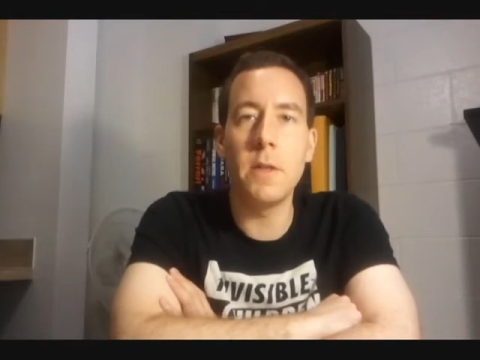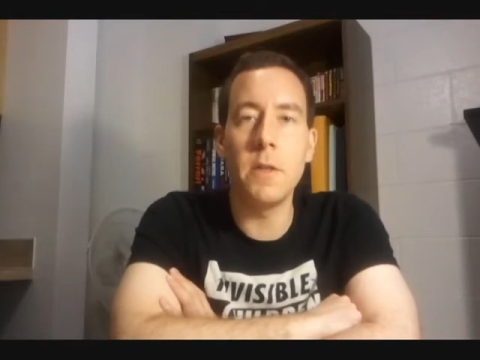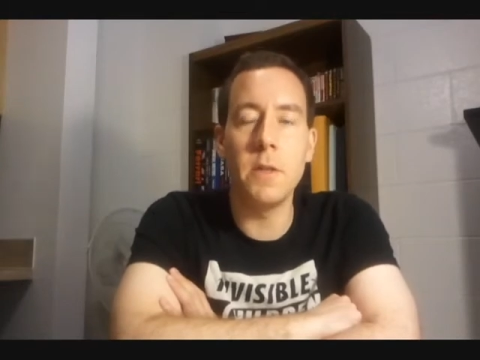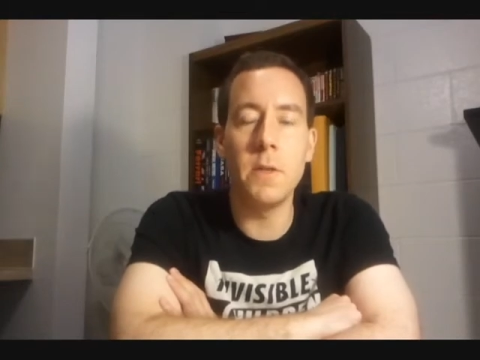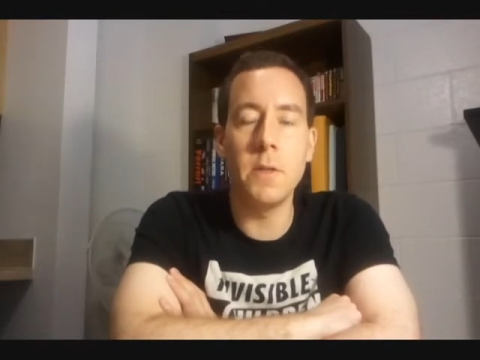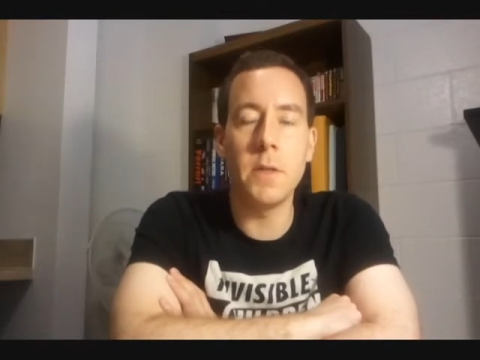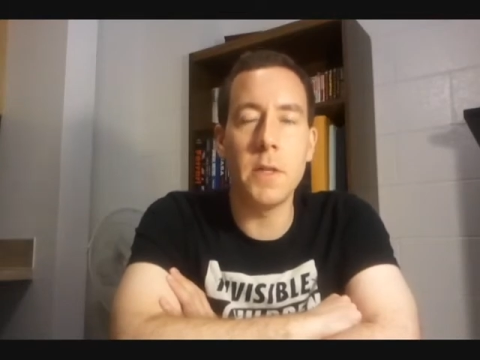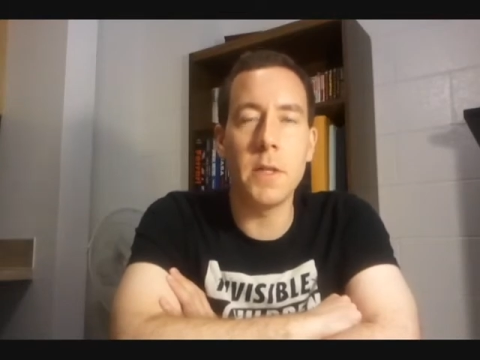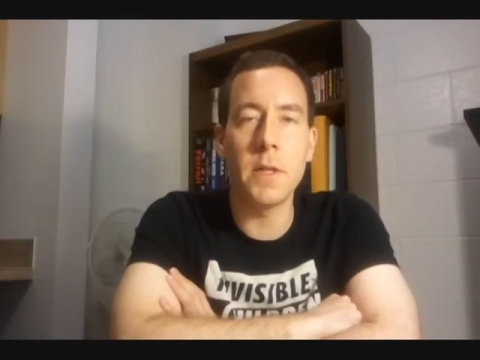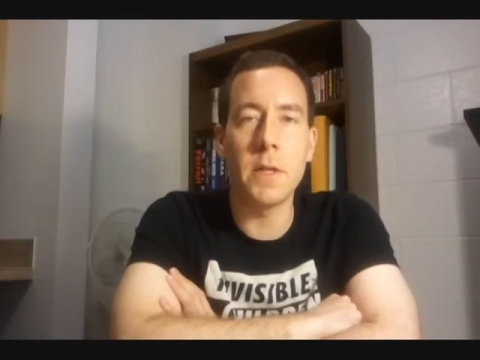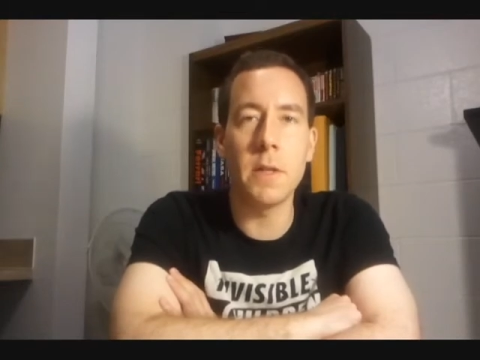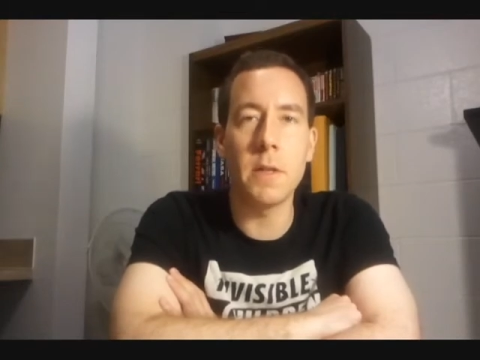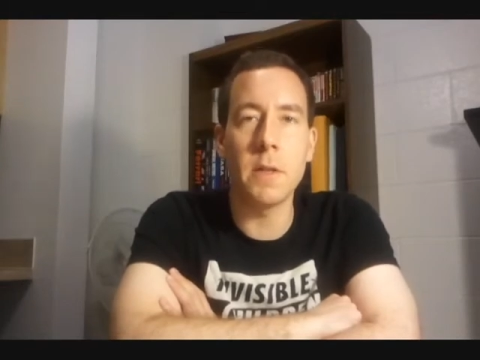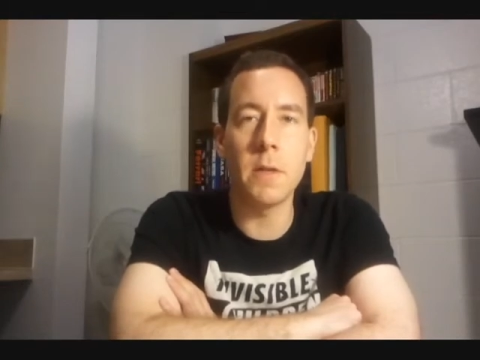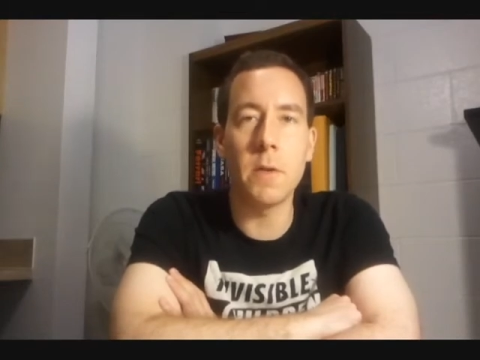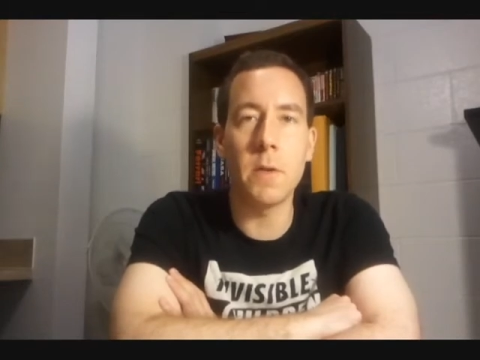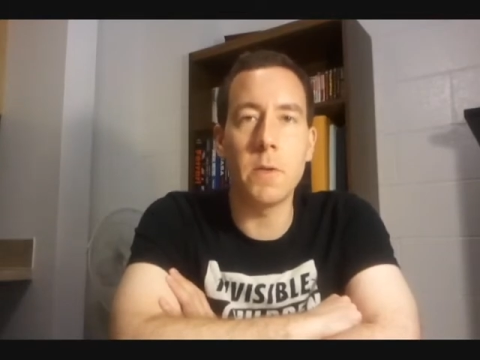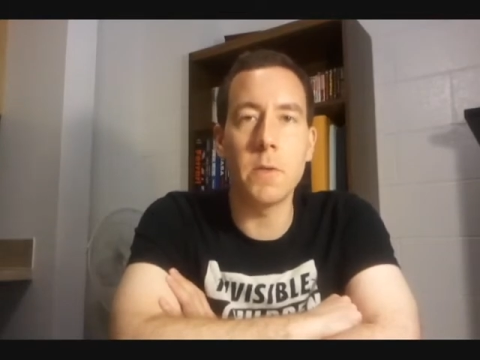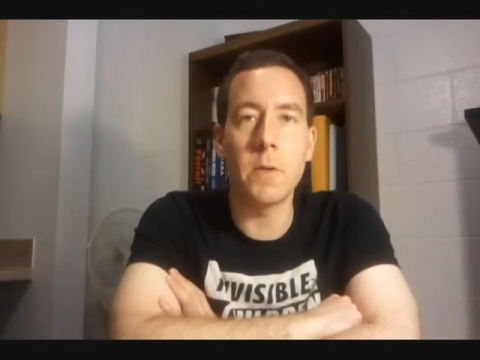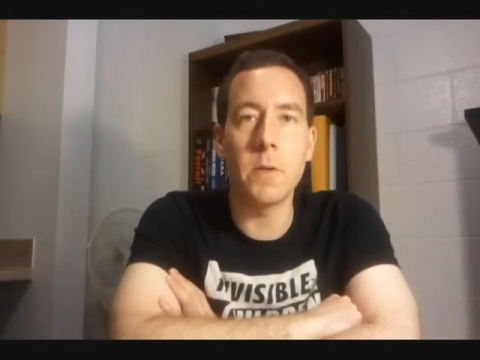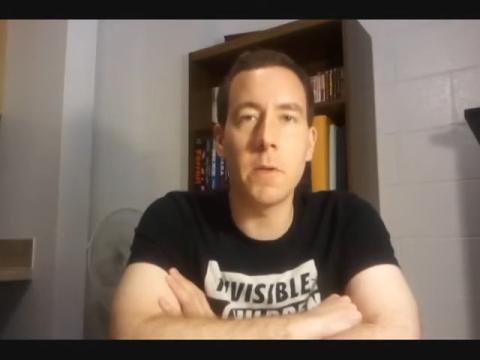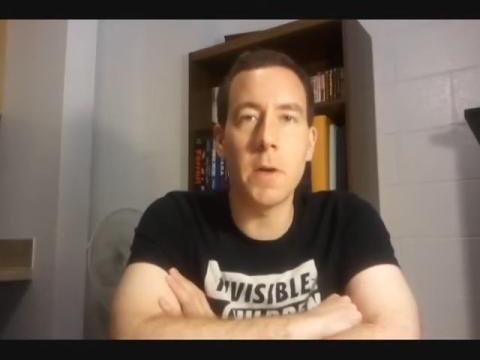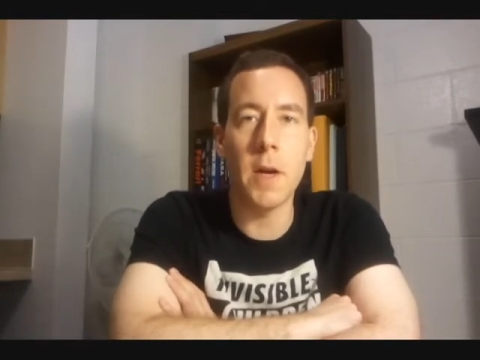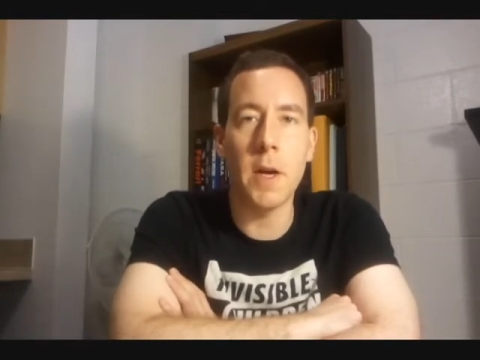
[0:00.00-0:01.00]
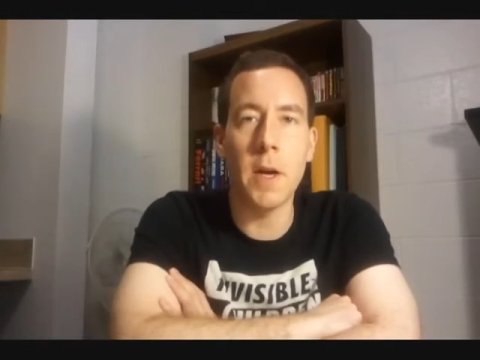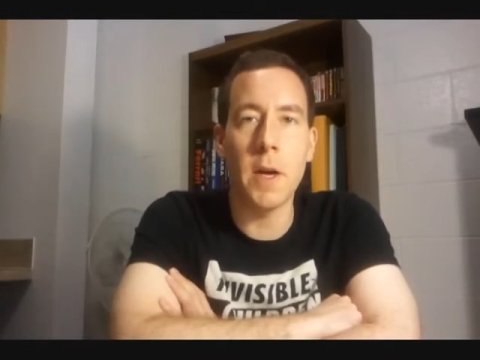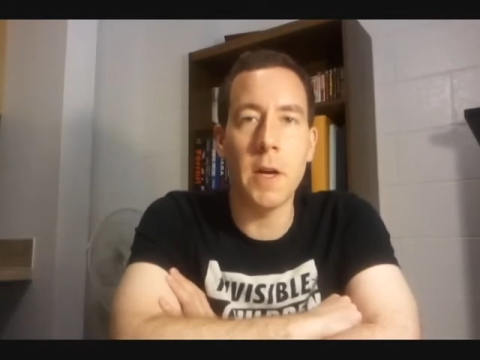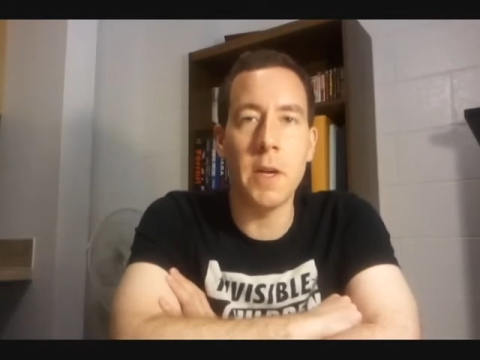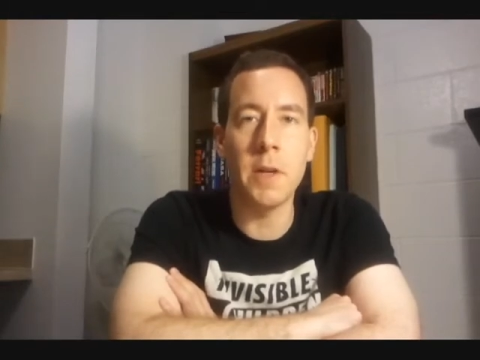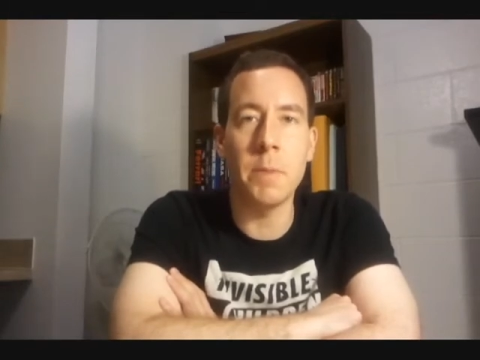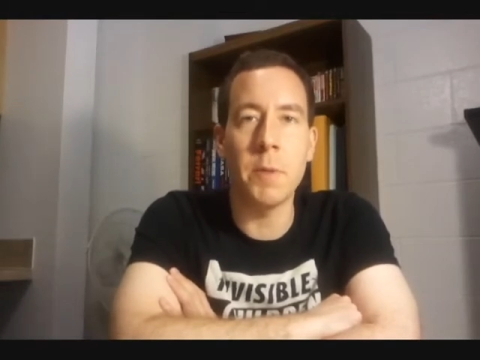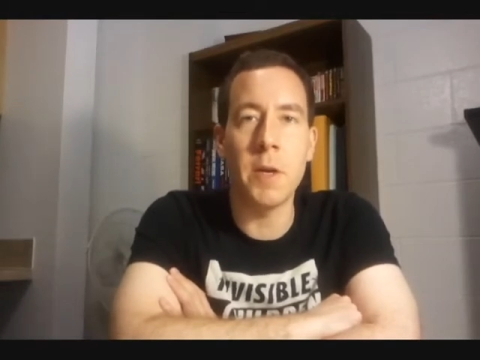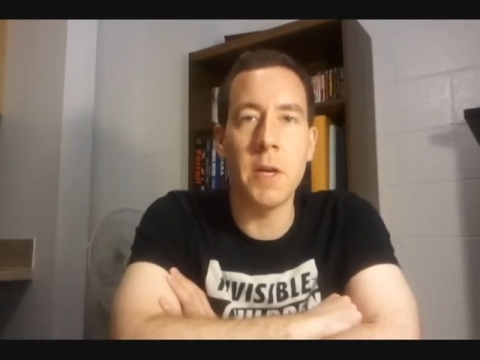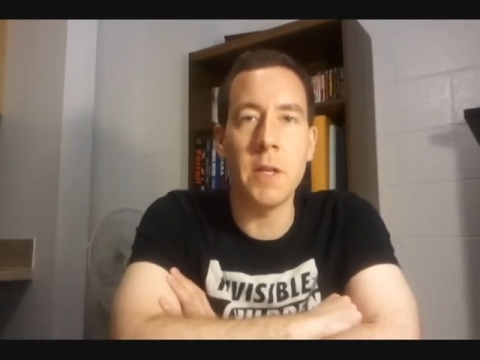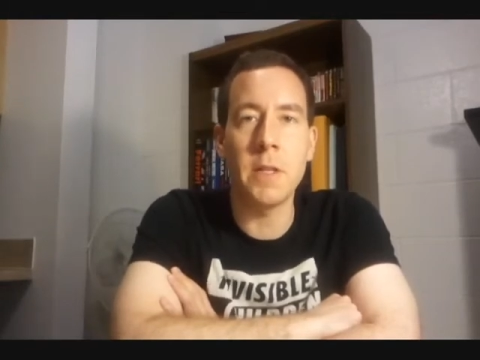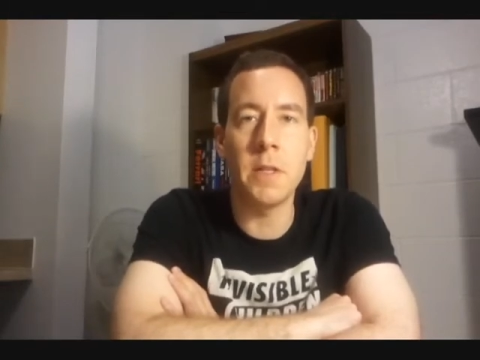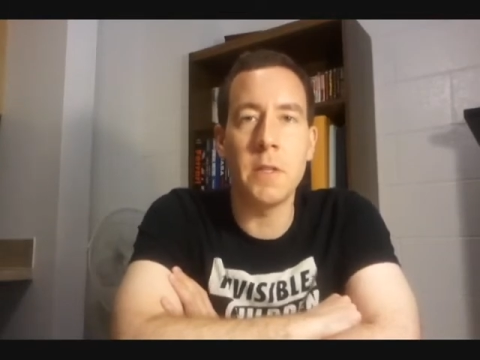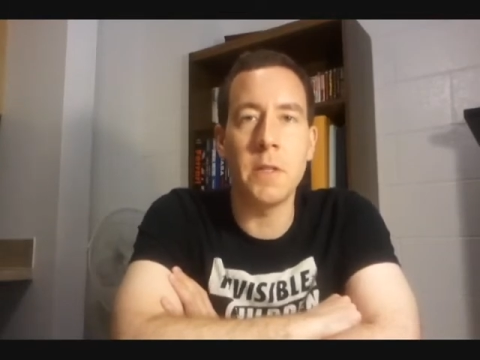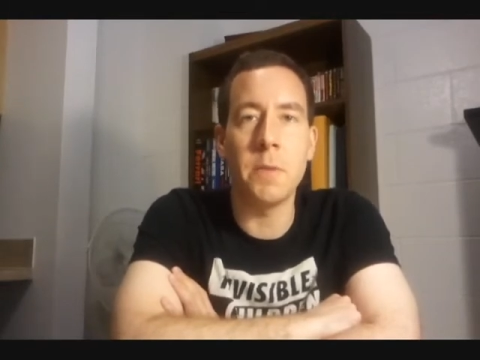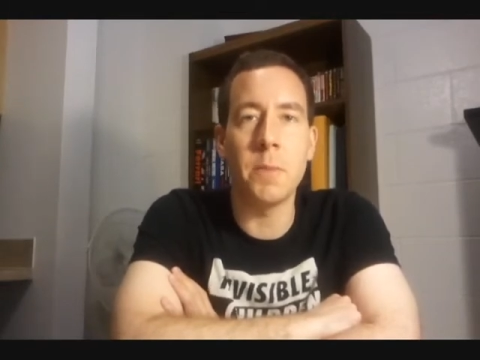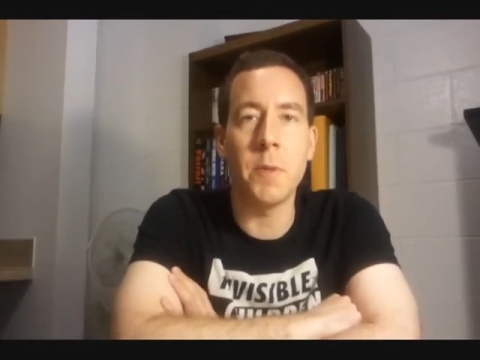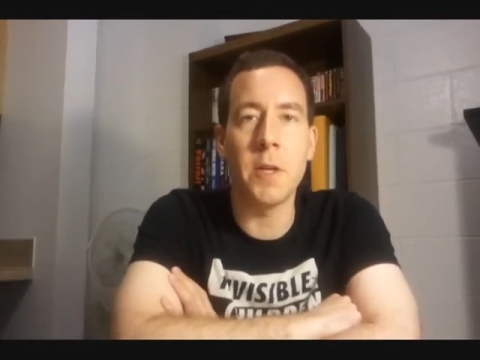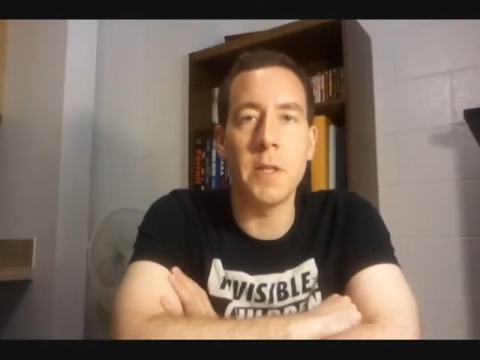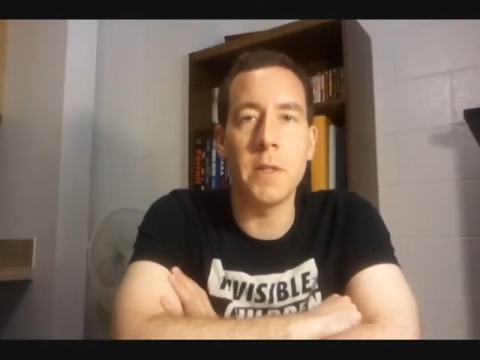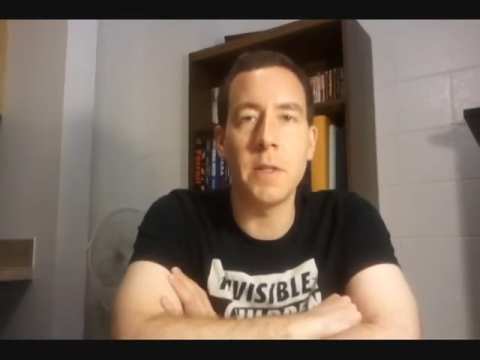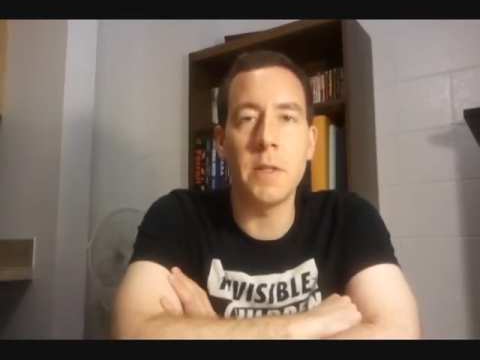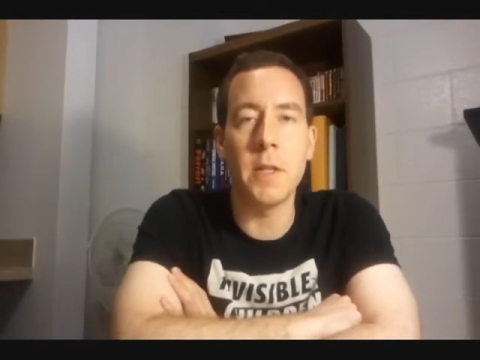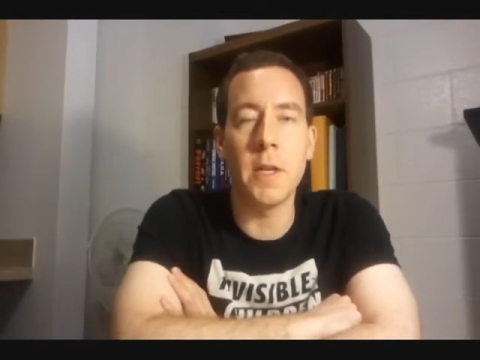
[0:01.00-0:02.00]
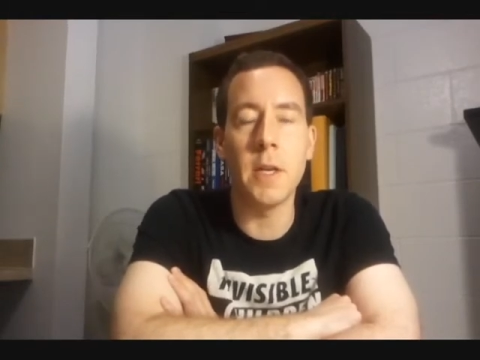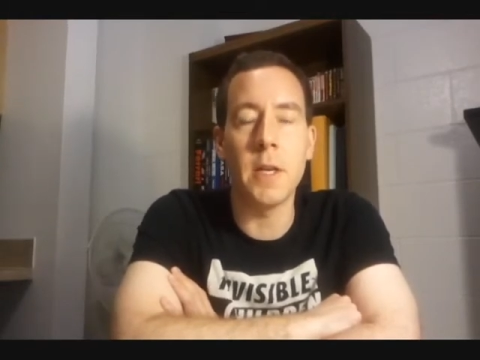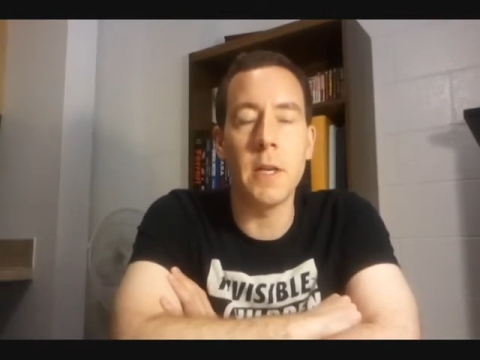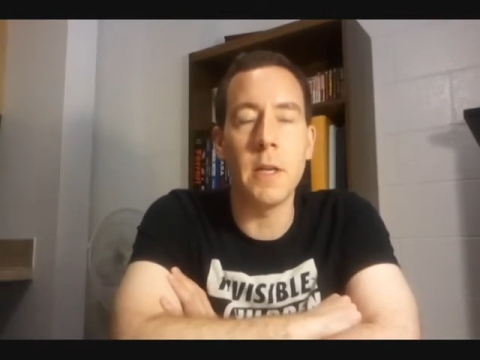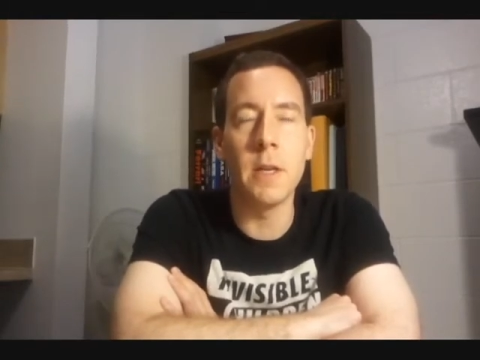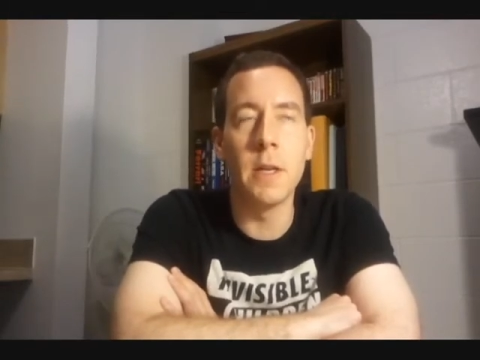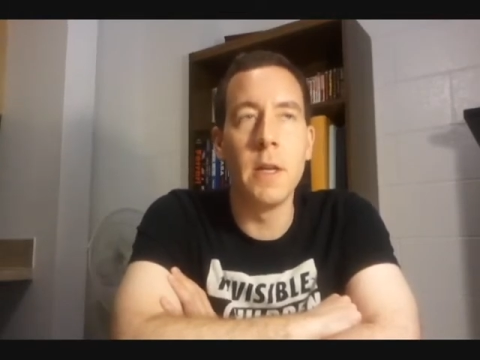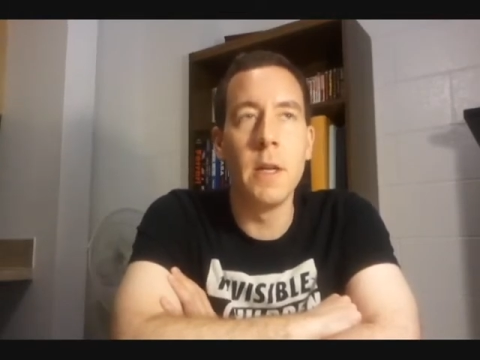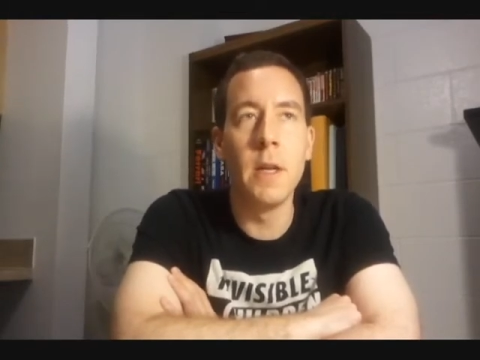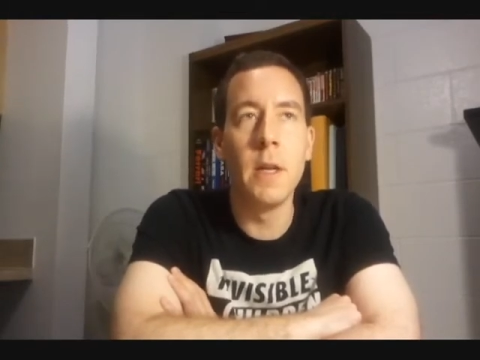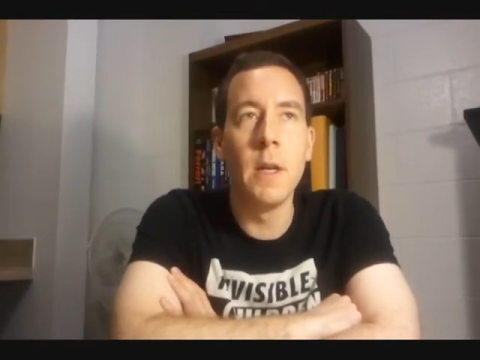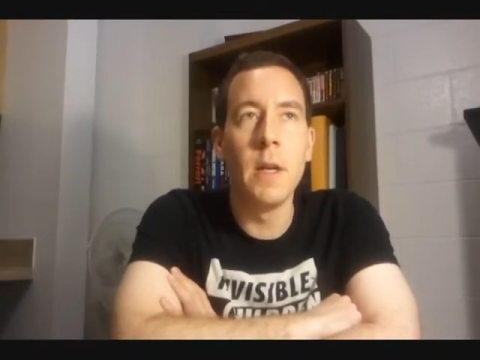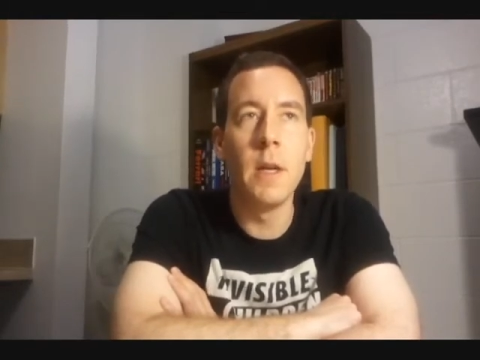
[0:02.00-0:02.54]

using koto ga arimasu, you might say,